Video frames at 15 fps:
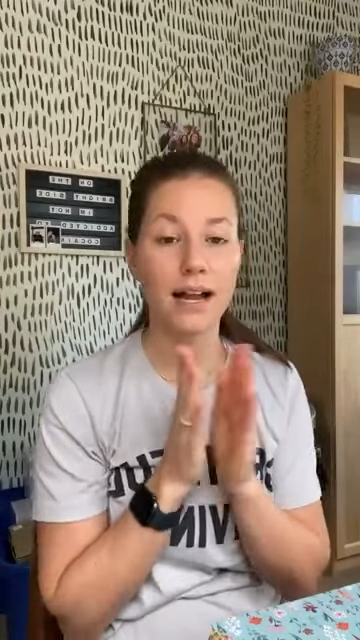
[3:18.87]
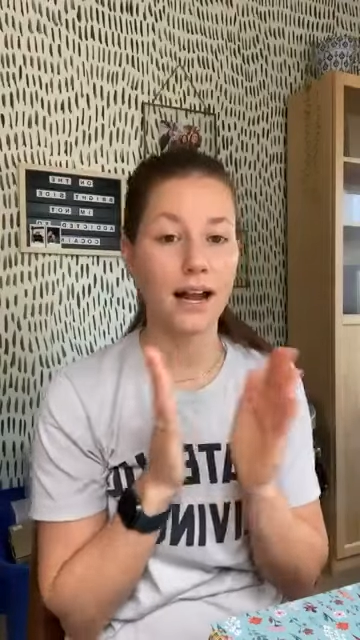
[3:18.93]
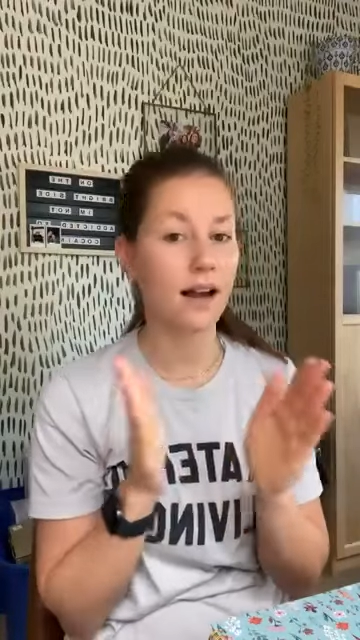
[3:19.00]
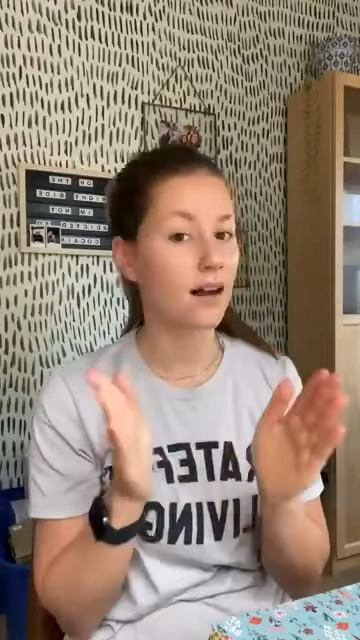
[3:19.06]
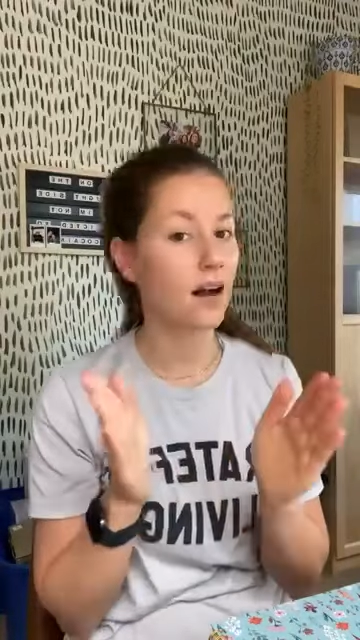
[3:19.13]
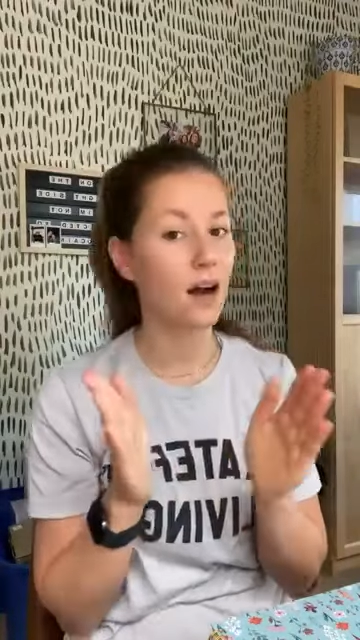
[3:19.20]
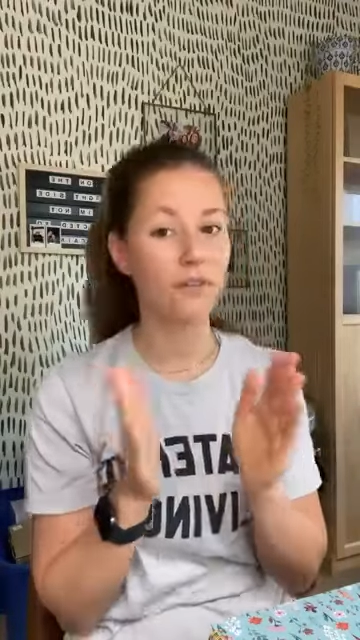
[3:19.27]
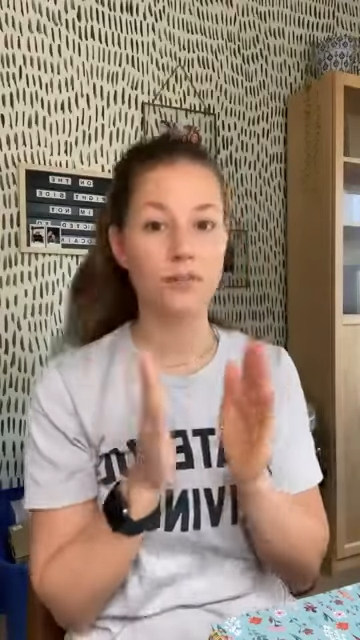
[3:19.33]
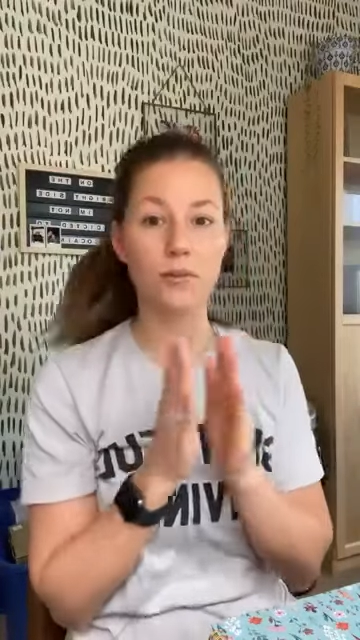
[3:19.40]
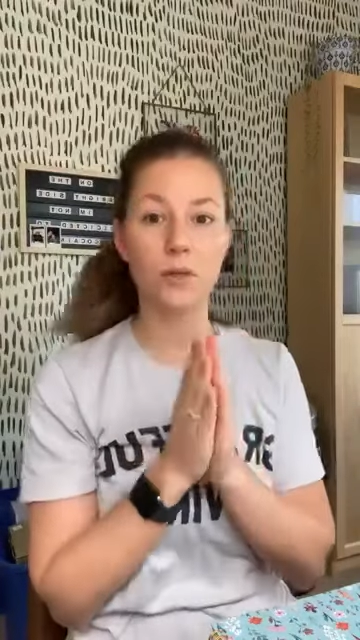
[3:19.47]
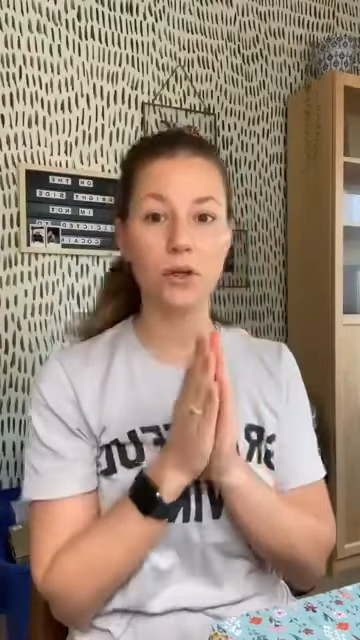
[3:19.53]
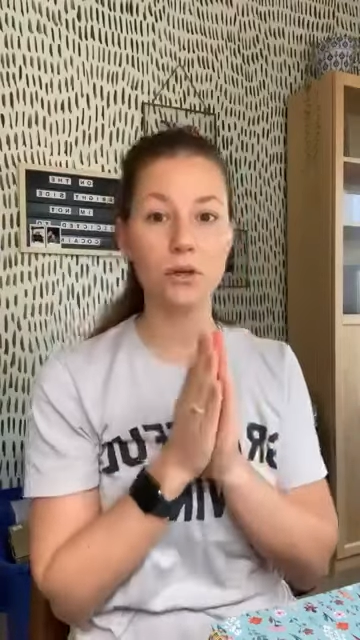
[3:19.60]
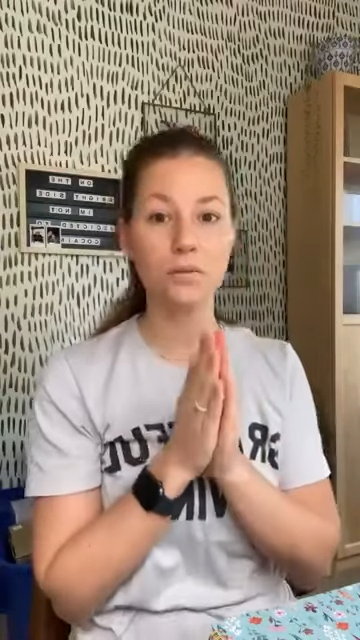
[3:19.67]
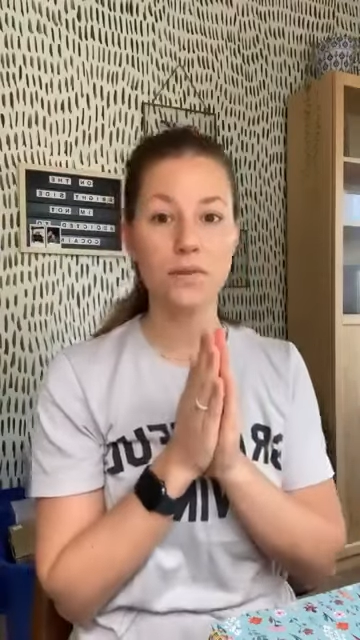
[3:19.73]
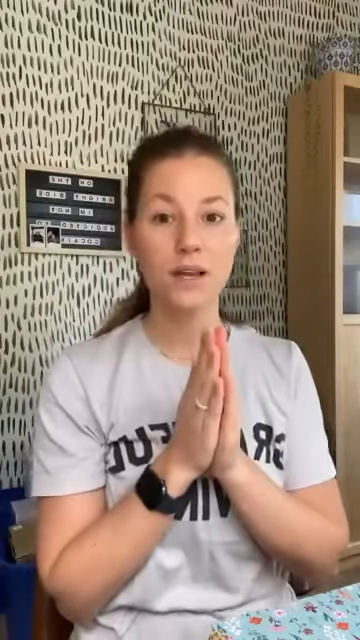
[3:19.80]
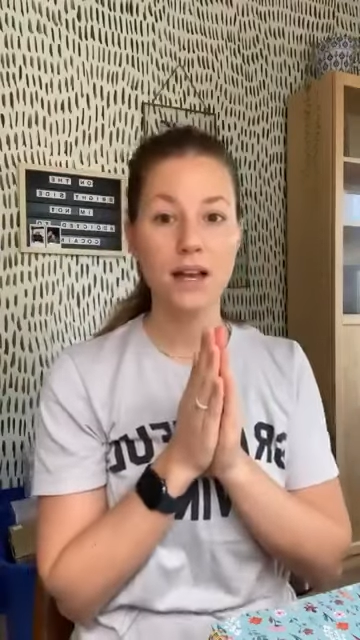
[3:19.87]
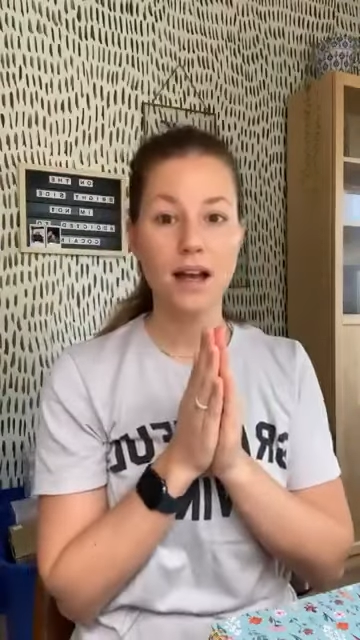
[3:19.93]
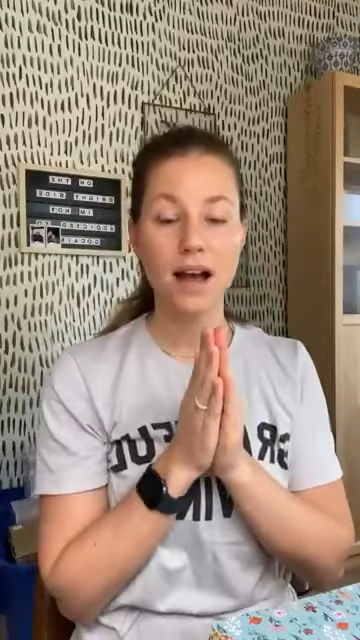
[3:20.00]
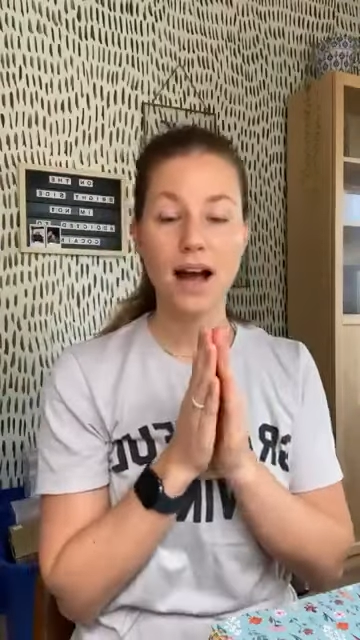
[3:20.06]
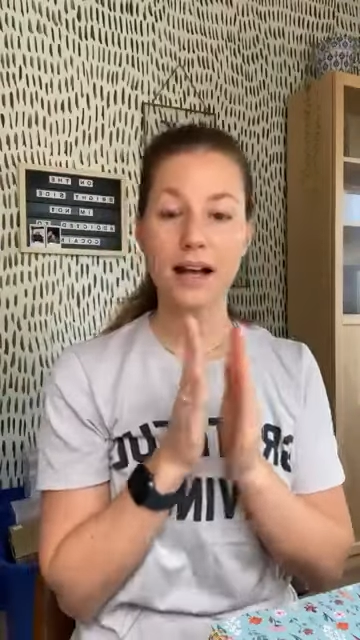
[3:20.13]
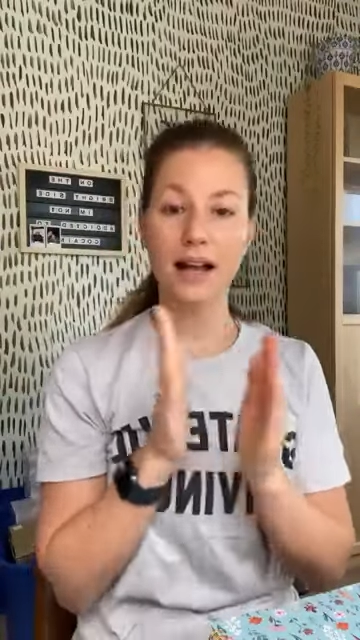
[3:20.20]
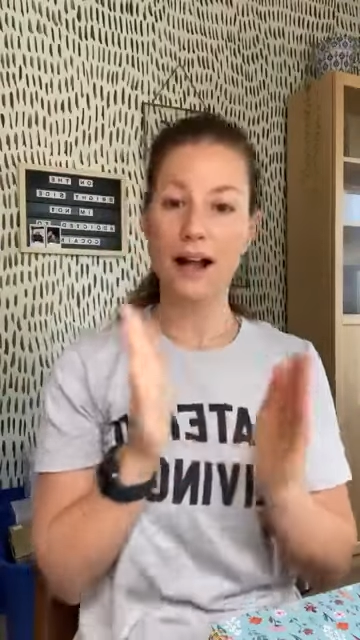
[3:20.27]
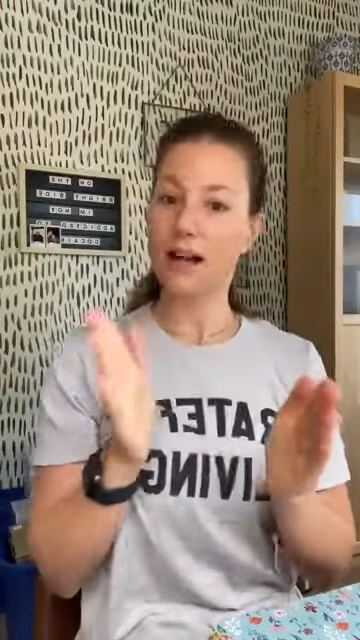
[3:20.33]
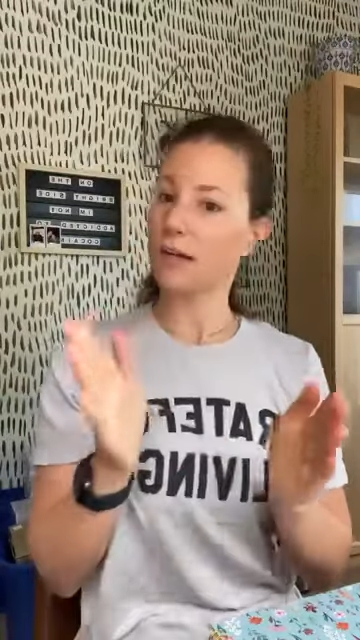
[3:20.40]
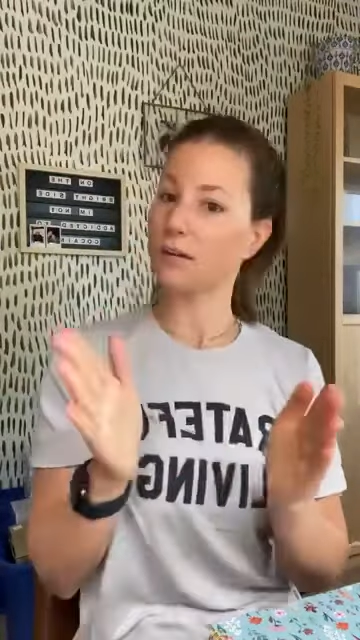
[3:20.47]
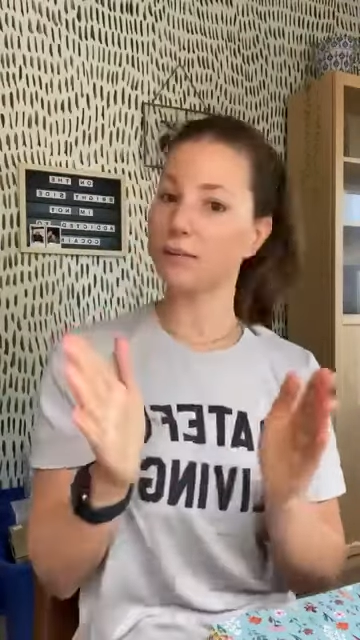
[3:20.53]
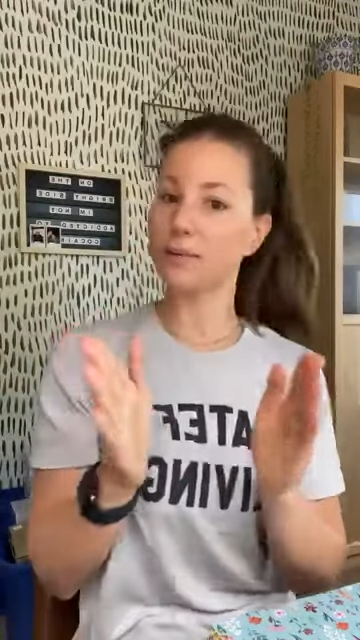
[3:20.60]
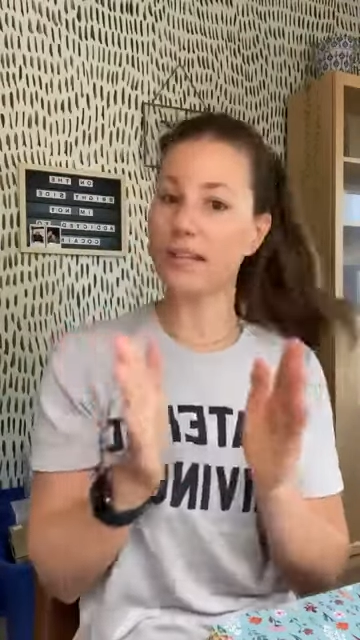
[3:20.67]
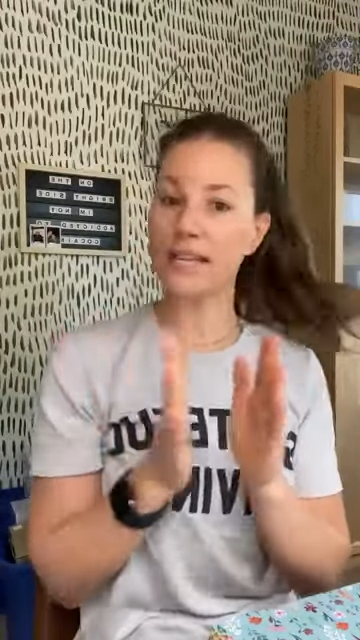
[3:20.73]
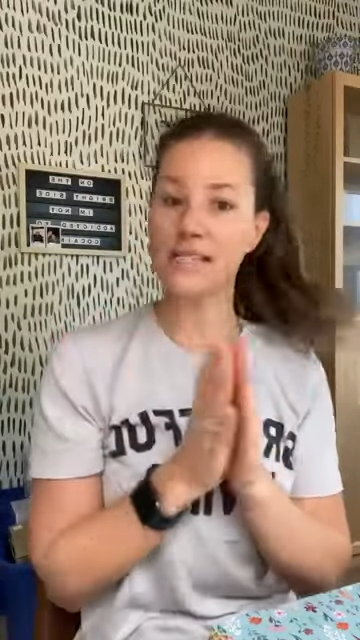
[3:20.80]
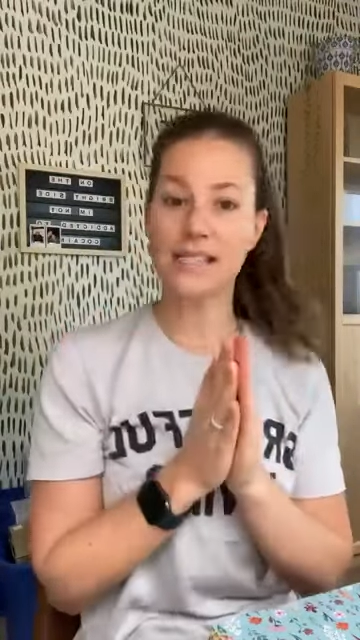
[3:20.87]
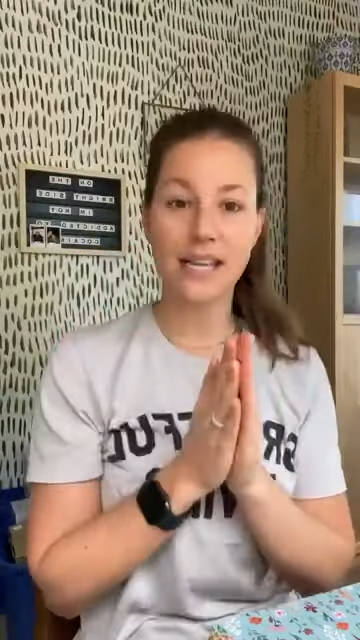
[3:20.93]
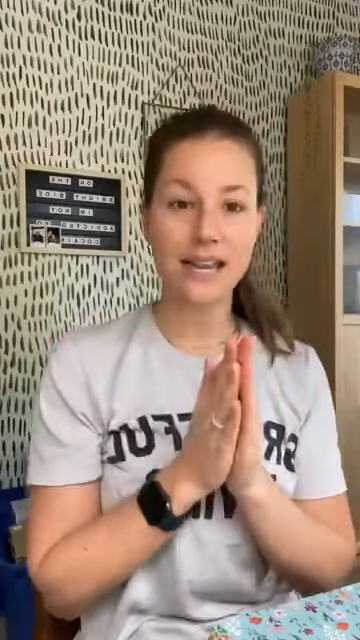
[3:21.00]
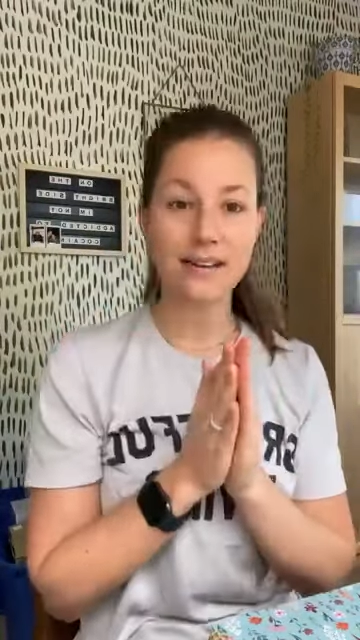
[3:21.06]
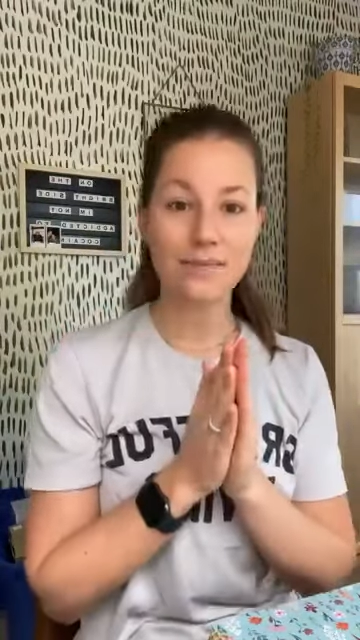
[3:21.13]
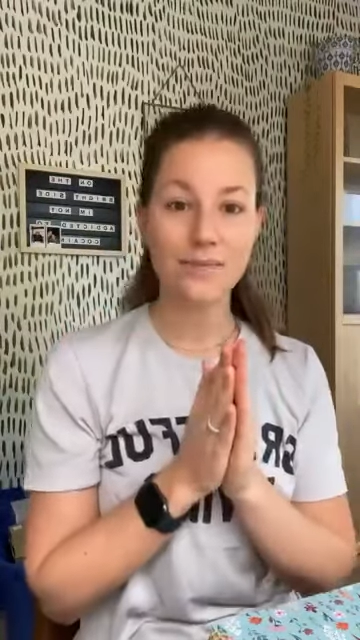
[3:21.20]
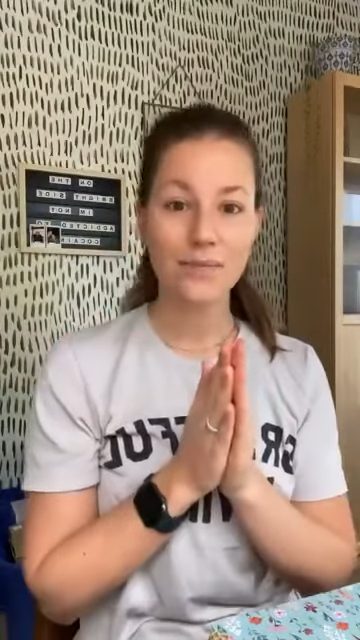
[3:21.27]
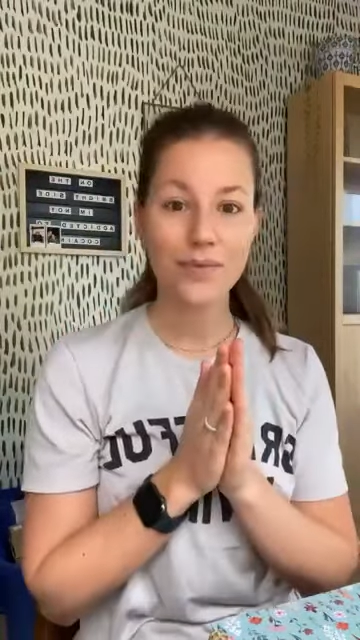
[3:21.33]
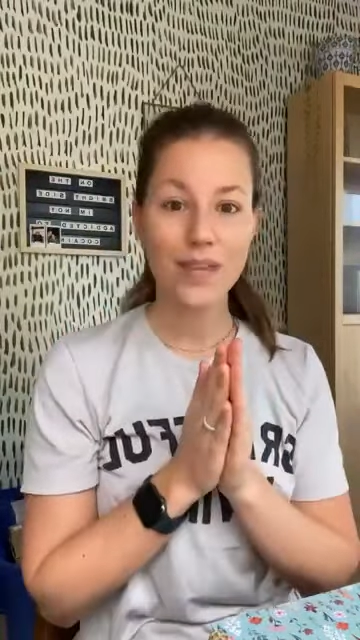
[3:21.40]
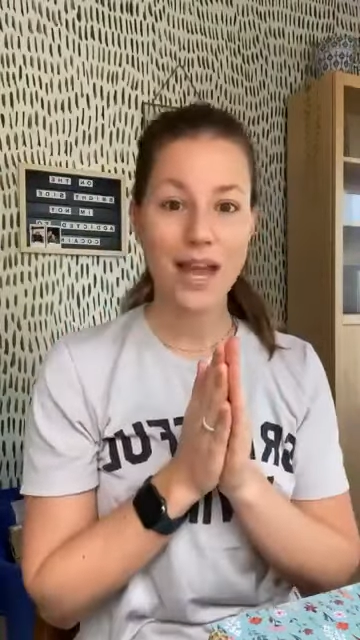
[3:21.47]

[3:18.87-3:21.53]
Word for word: I got comfortable, I got complacent,